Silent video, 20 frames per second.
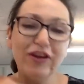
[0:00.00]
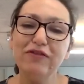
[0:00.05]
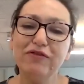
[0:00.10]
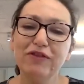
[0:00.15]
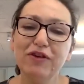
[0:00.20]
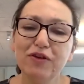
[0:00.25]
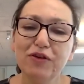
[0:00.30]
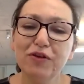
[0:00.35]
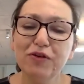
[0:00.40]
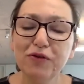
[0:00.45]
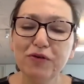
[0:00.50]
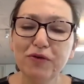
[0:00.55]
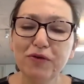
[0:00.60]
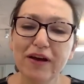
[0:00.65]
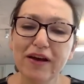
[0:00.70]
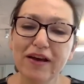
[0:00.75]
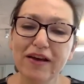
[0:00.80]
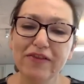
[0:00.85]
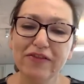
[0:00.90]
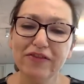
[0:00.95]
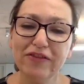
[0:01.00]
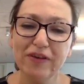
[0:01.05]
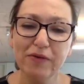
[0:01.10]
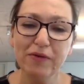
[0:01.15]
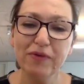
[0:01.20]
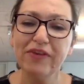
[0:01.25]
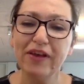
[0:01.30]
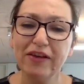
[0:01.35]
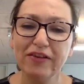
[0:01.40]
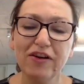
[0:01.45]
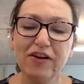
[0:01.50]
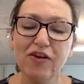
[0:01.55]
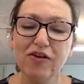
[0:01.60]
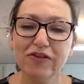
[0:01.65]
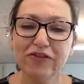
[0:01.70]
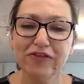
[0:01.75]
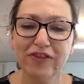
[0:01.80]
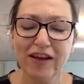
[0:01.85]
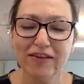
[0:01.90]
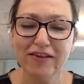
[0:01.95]
Leloup? Is that a
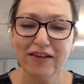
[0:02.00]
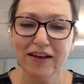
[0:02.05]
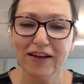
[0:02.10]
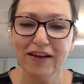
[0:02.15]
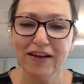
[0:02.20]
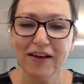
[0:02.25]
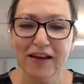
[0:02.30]
long-standing?